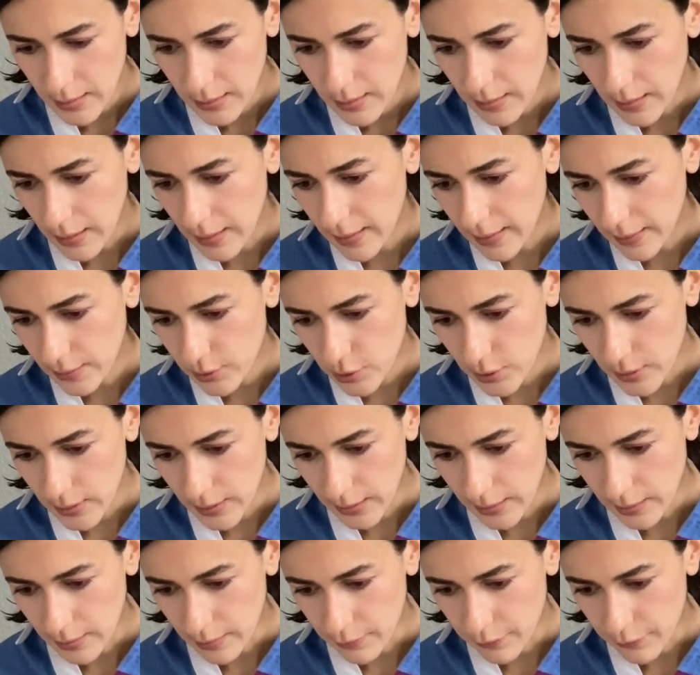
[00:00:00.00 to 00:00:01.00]
I actually
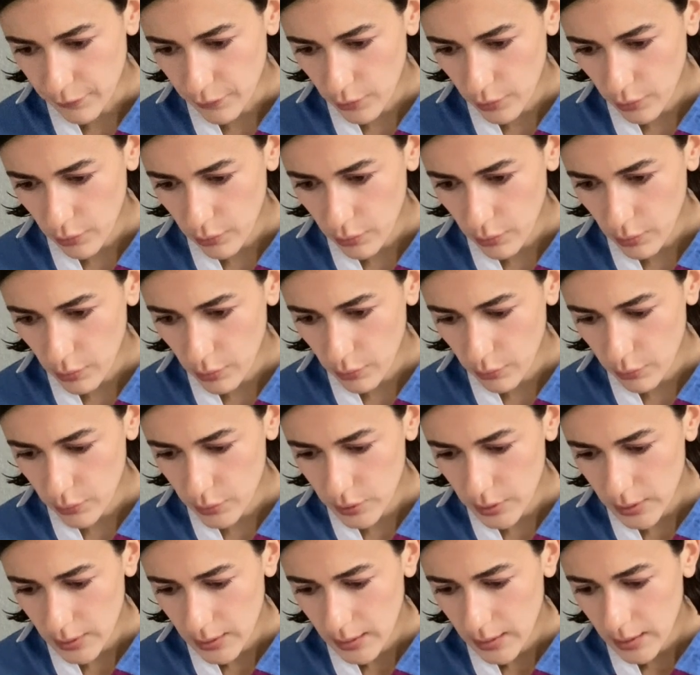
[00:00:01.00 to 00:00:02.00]
like the fur
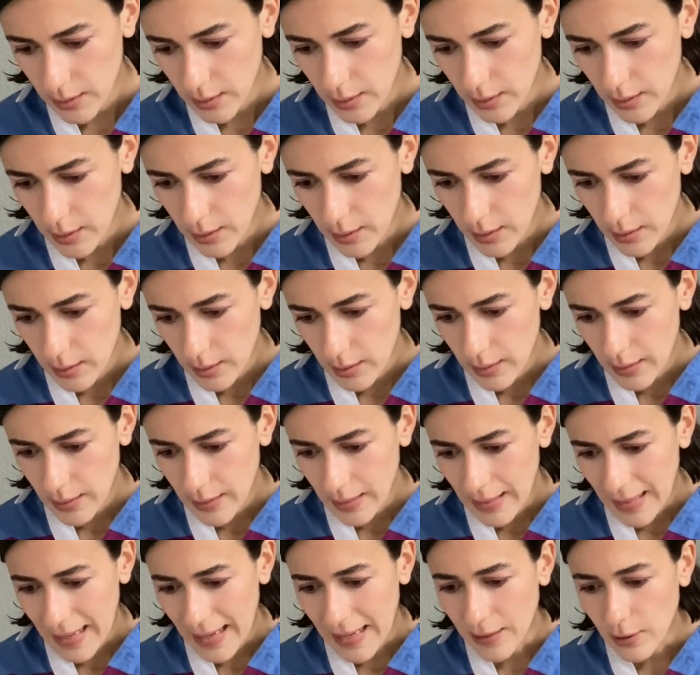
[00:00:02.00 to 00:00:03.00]
coat.
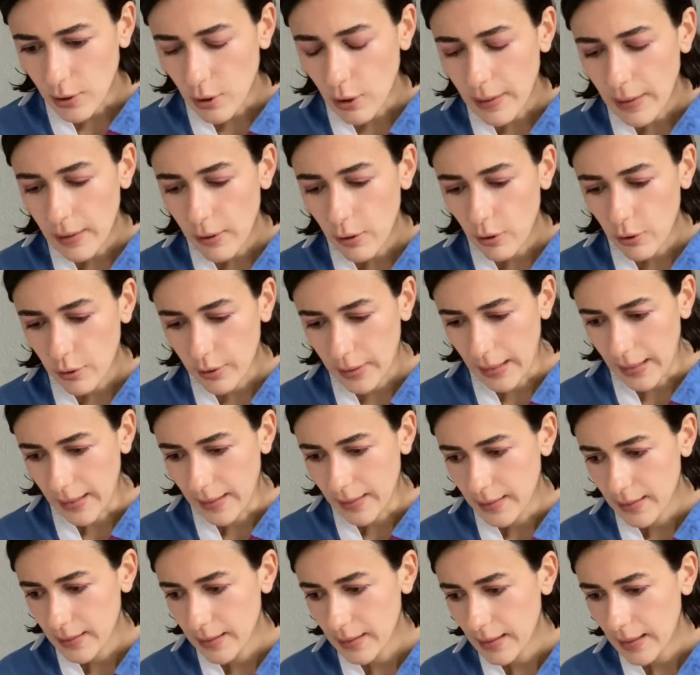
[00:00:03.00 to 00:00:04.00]
And,
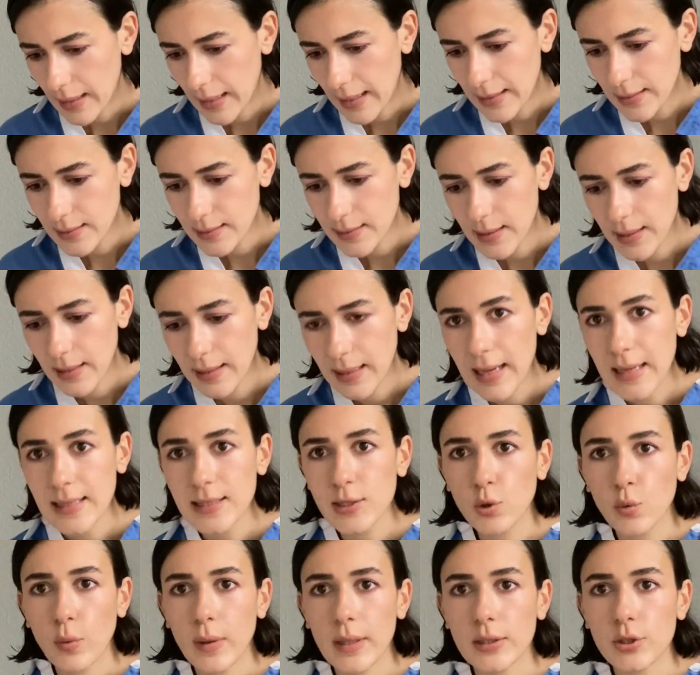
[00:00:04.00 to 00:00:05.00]
okay, and the
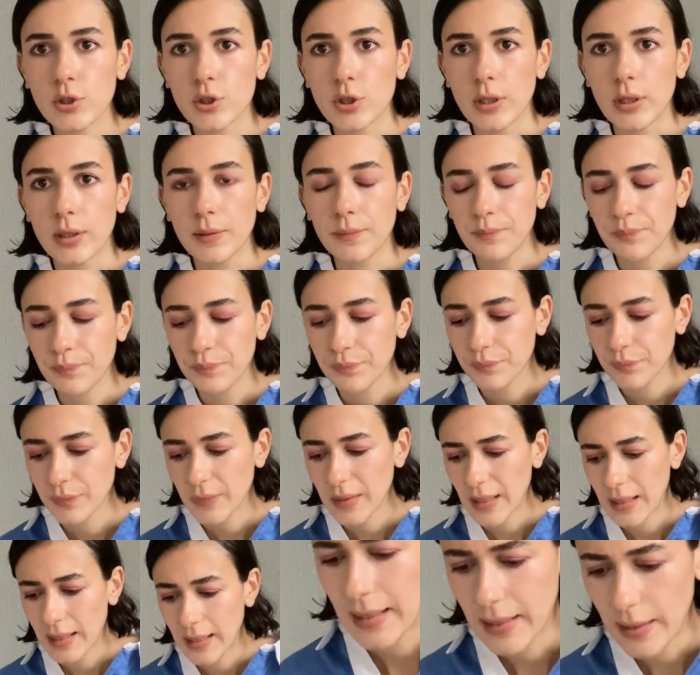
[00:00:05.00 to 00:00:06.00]
last question,
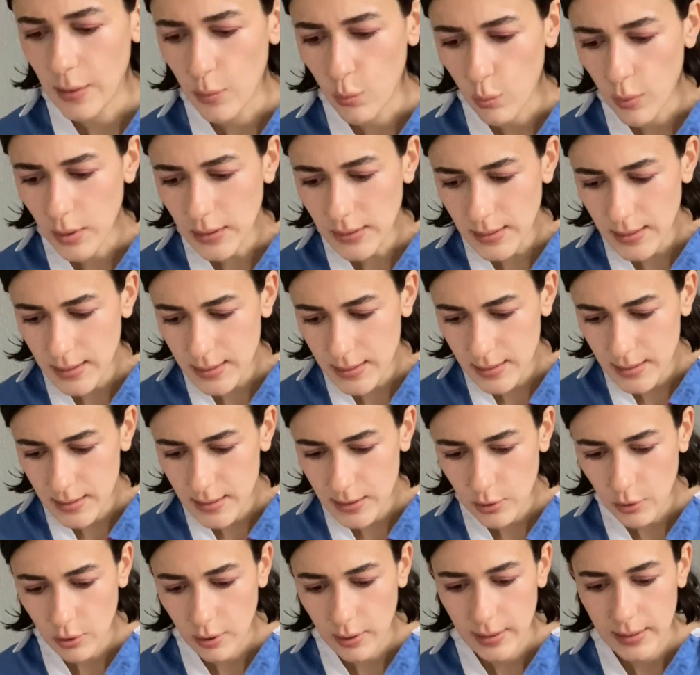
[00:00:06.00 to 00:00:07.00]
what does this
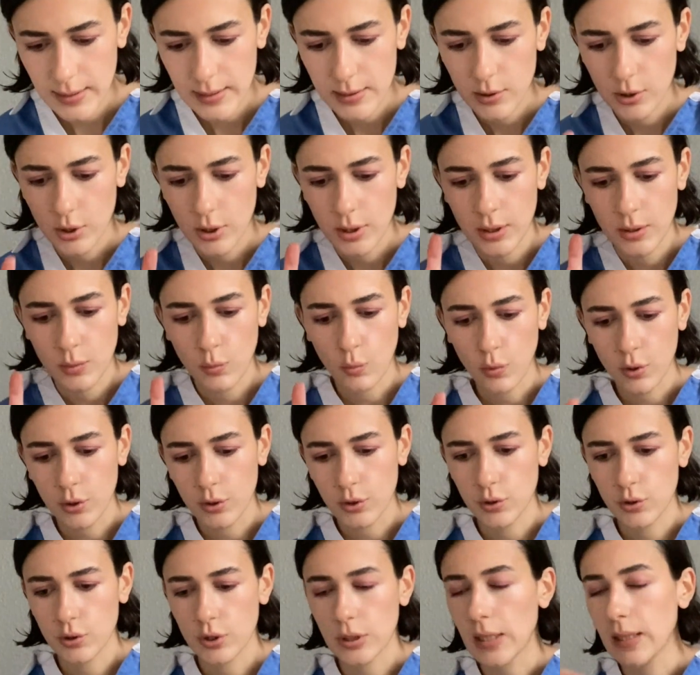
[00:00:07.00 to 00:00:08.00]
collection want
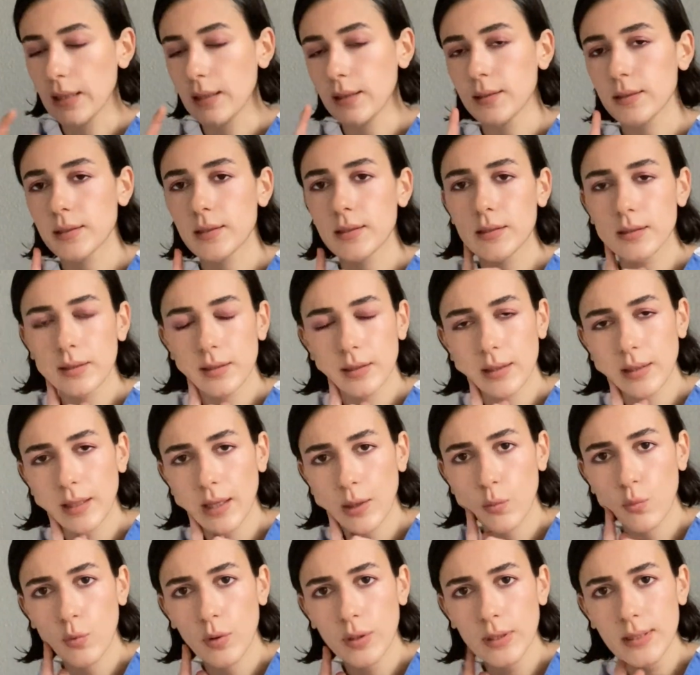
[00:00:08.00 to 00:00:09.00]
to tell us?
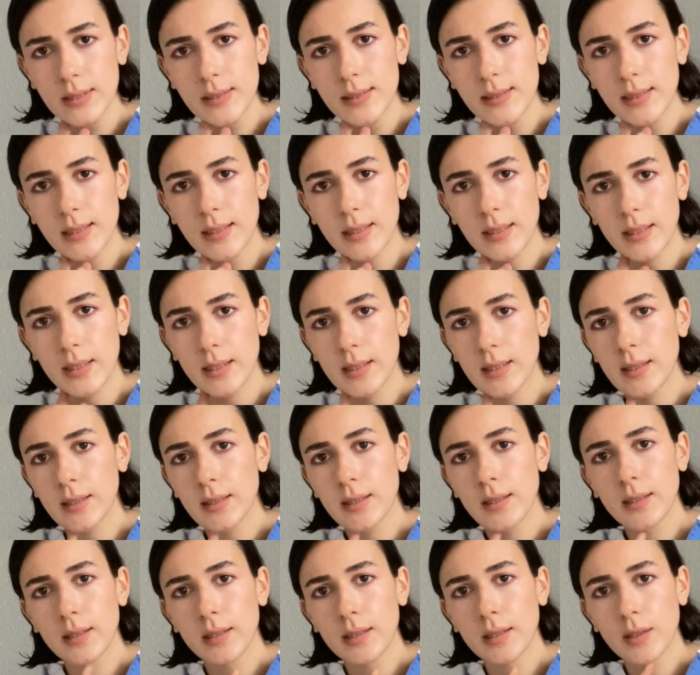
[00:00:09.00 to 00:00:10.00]
Like, what is the
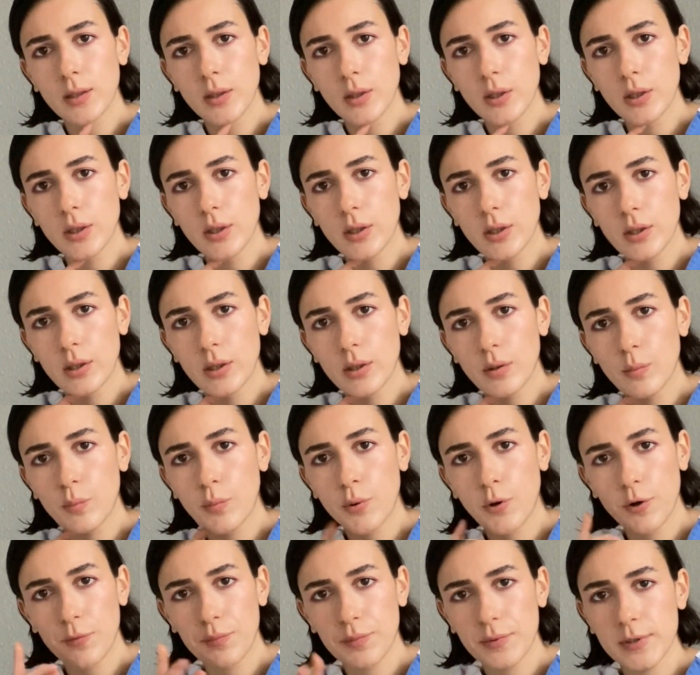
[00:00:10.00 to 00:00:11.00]

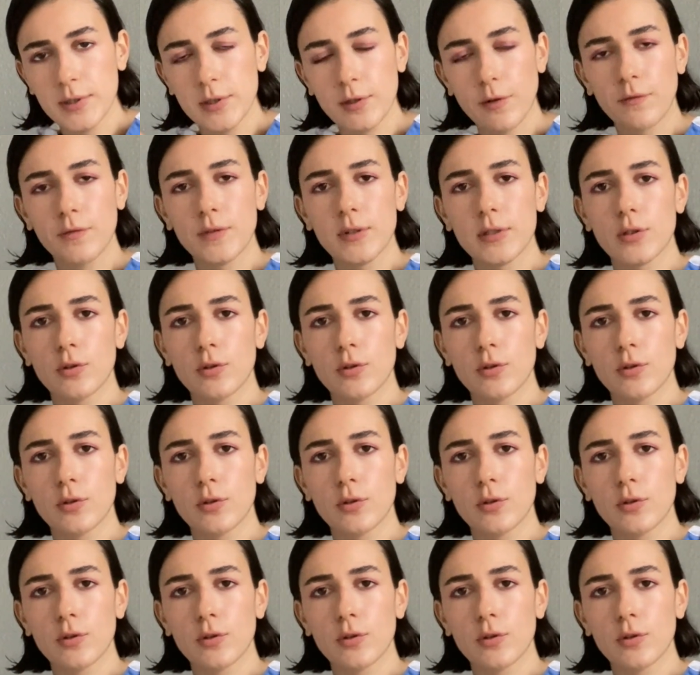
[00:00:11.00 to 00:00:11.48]
purpose of this